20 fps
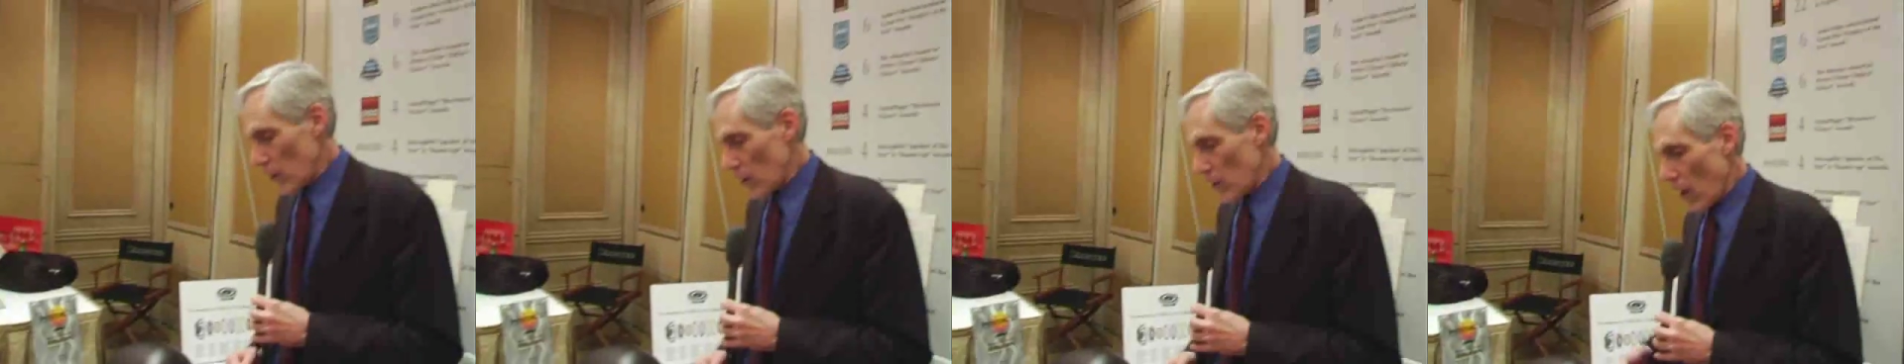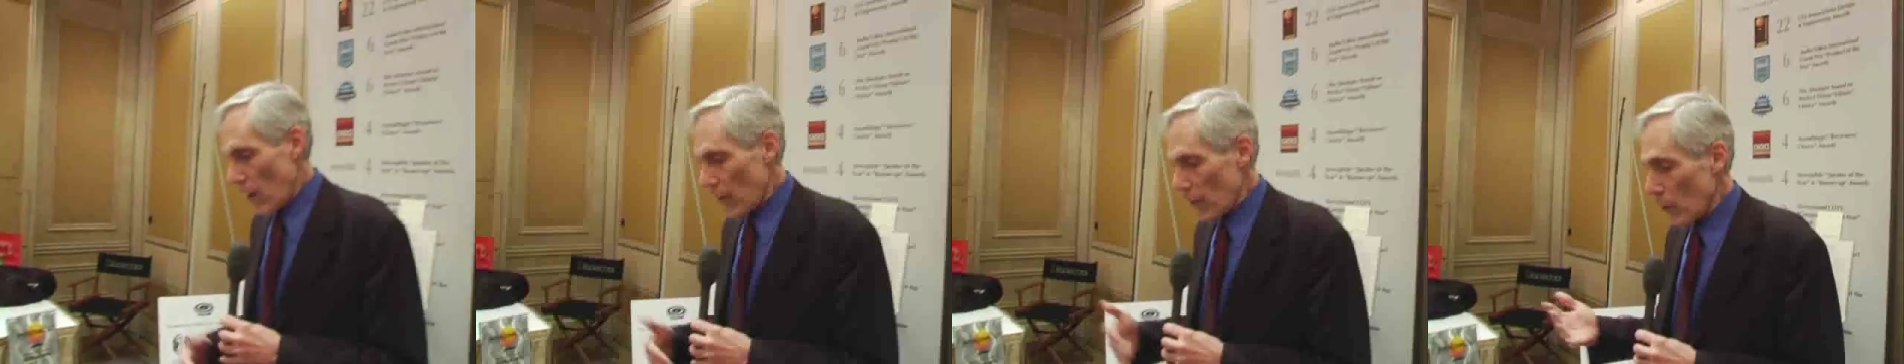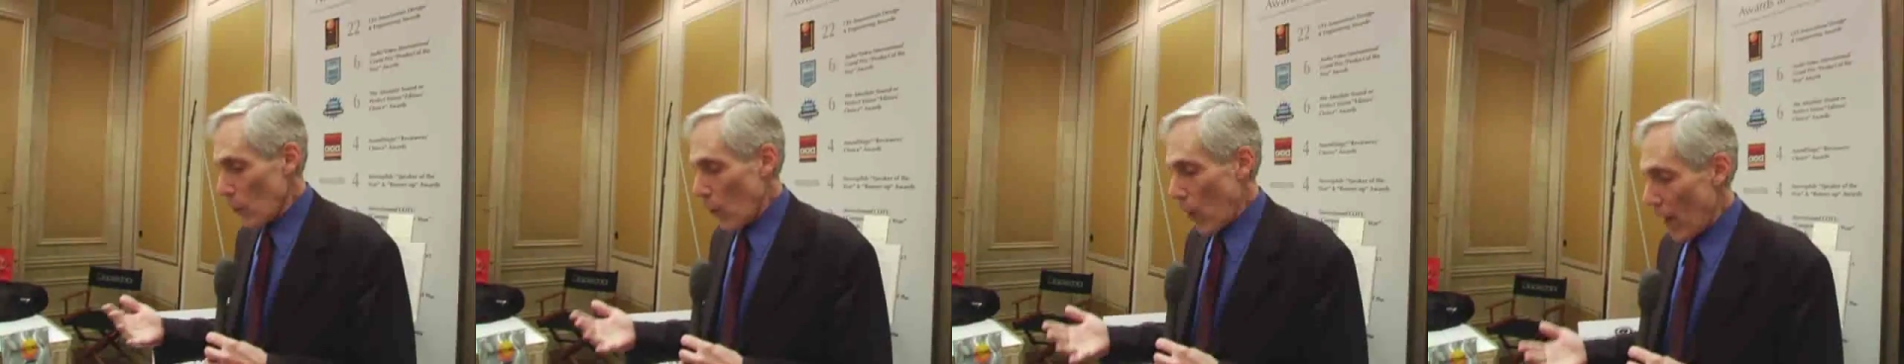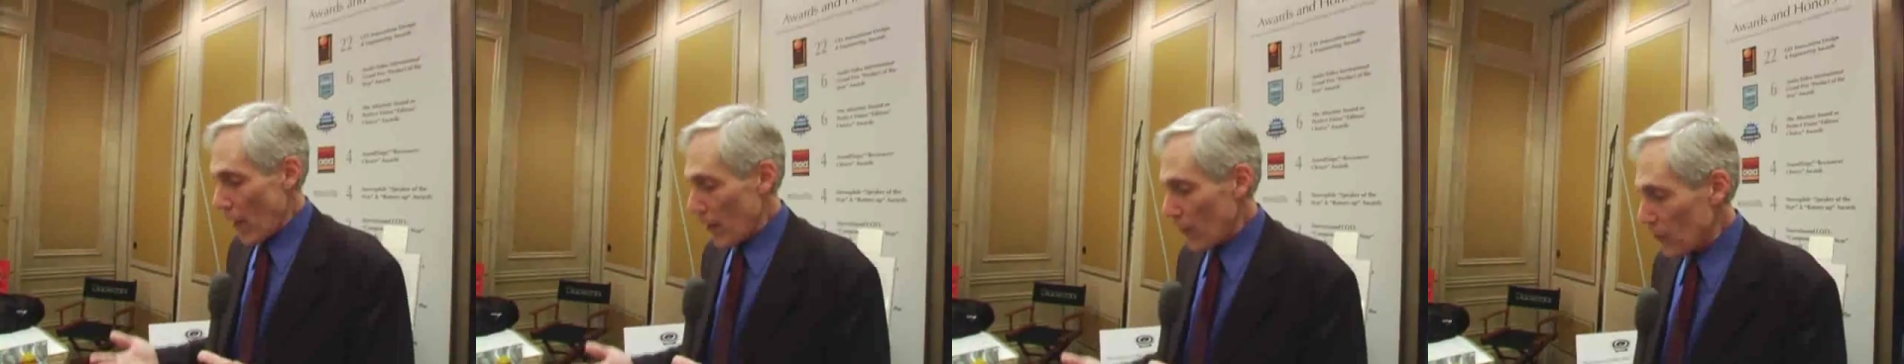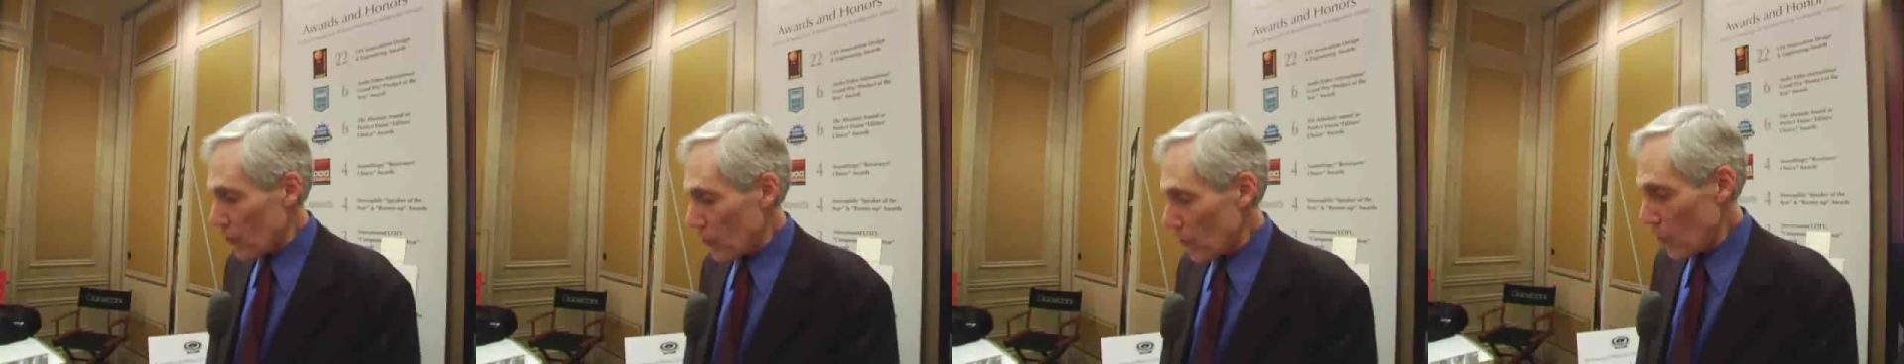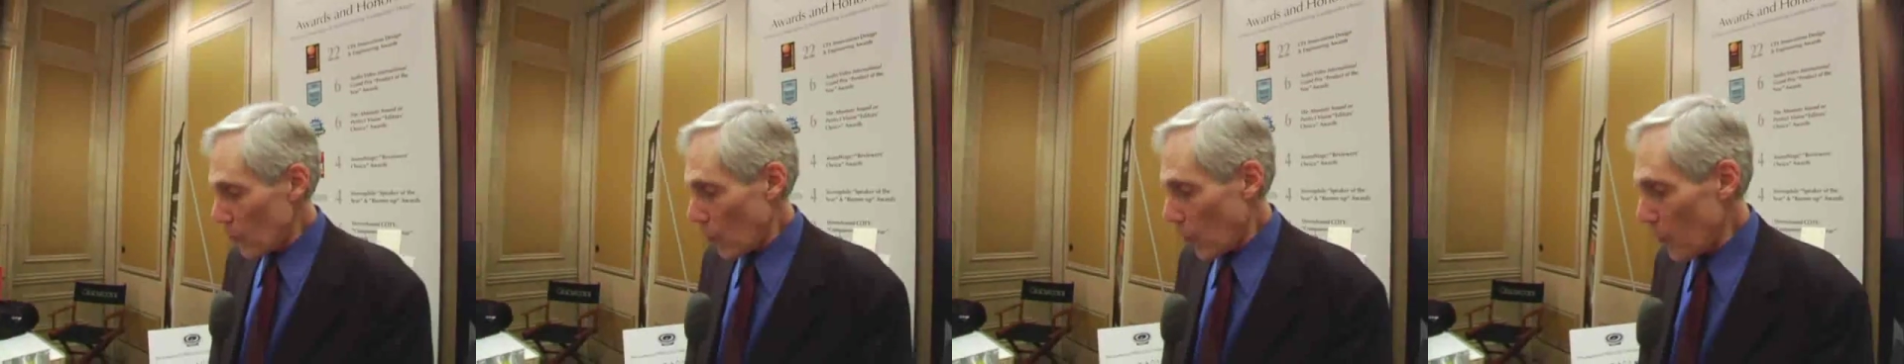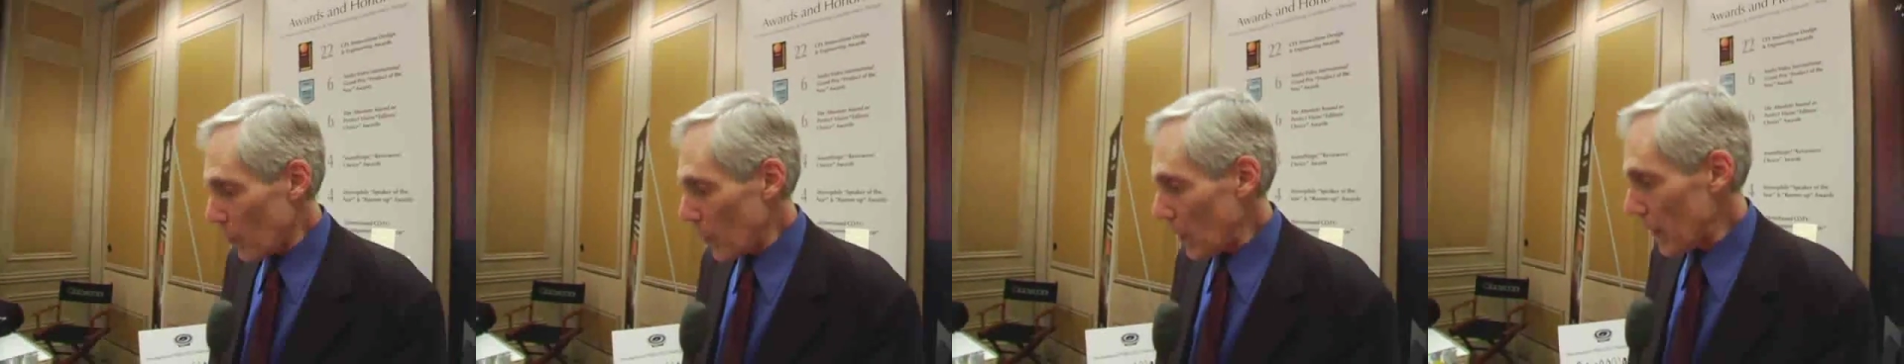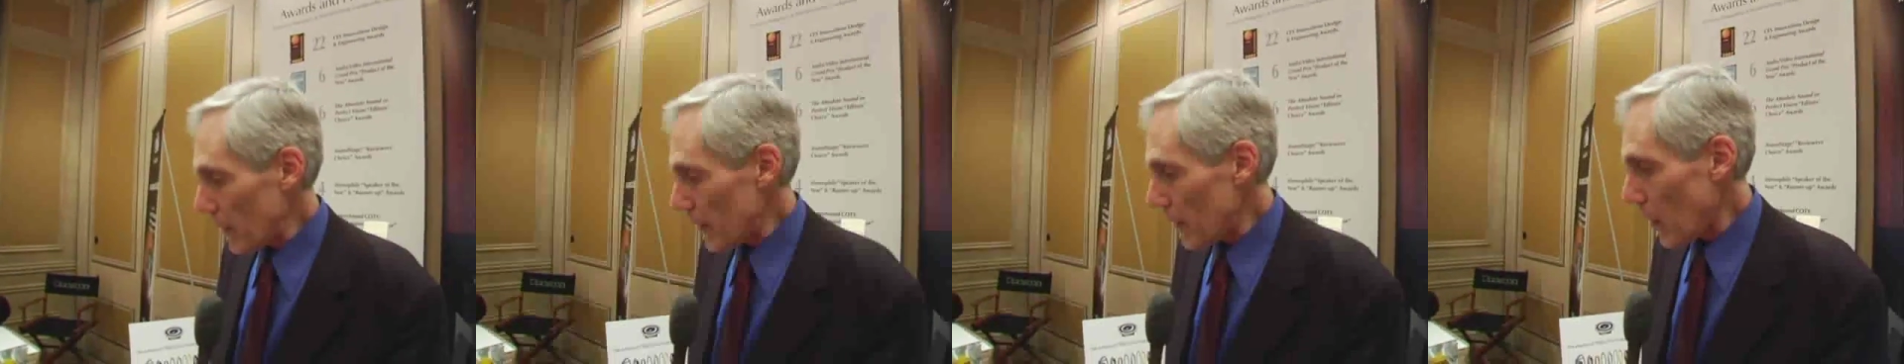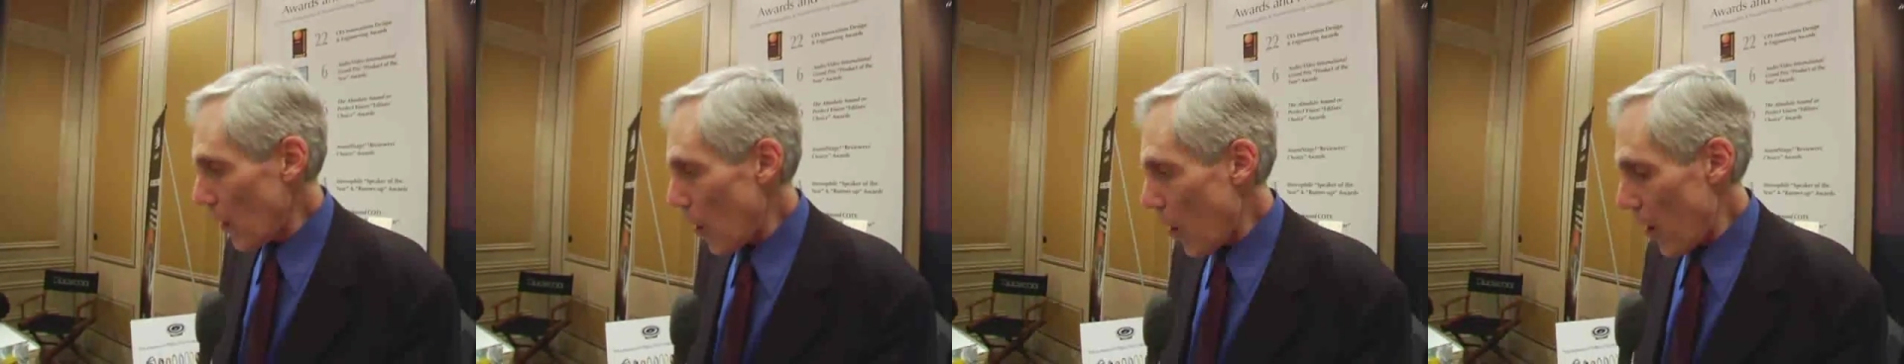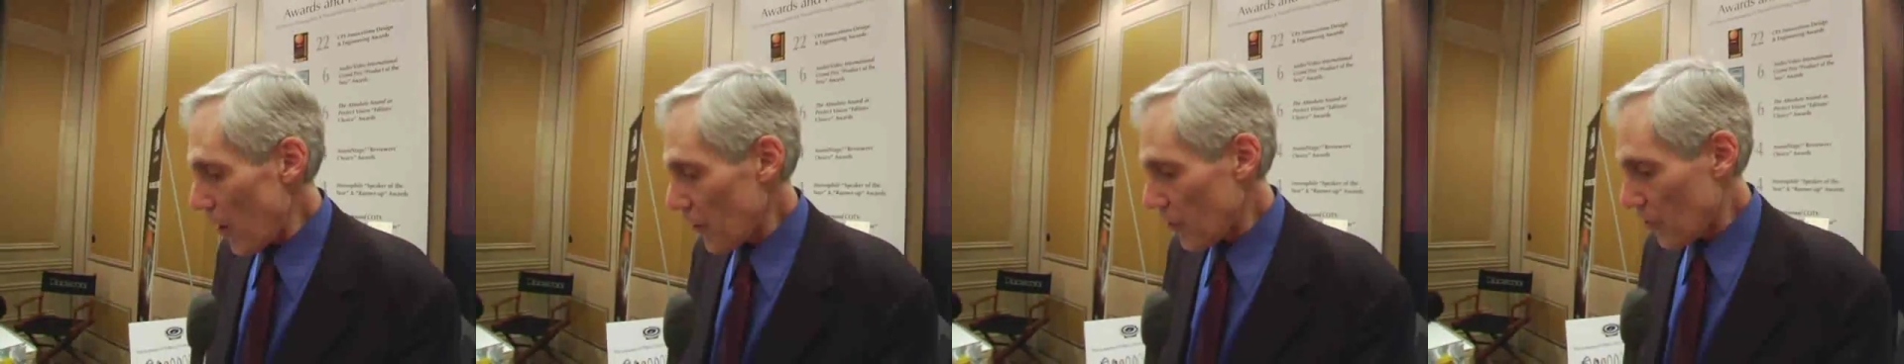otherwise normally
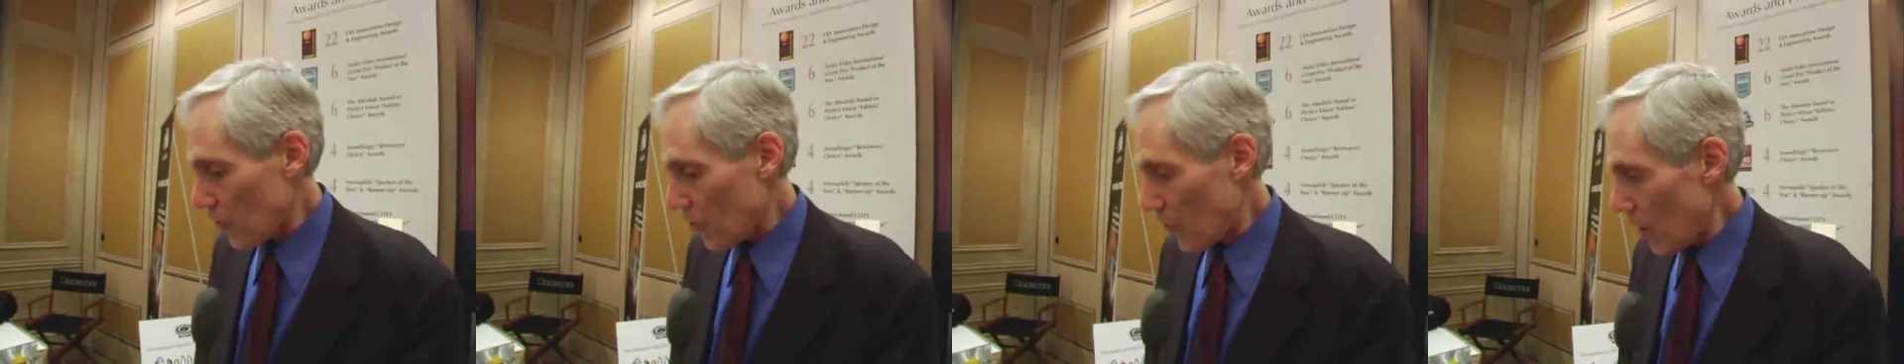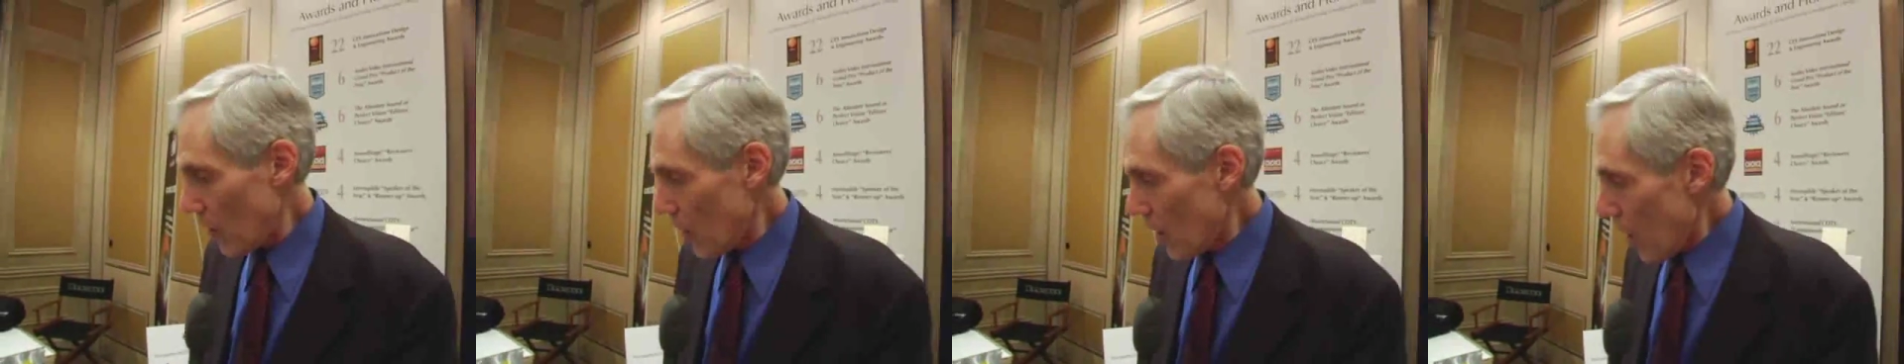lost.